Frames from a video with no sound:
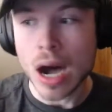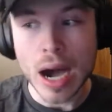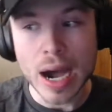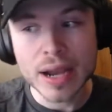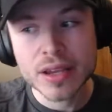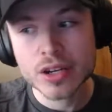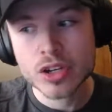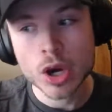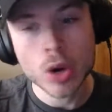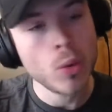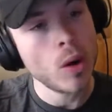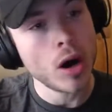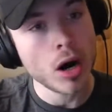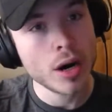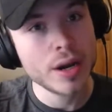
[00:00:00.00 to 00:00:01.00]
I could
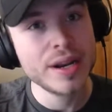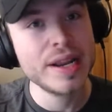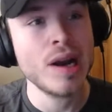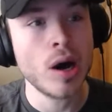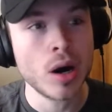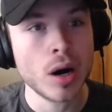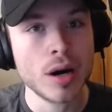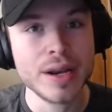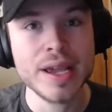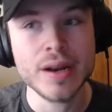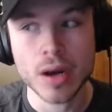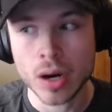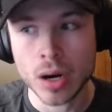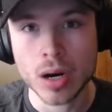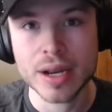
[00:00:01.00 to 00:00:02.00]
go on and on
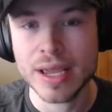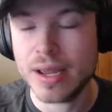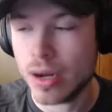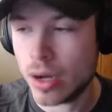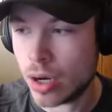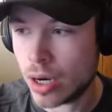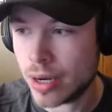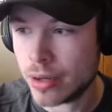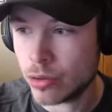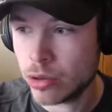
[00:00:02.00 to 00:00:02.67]
and on and on.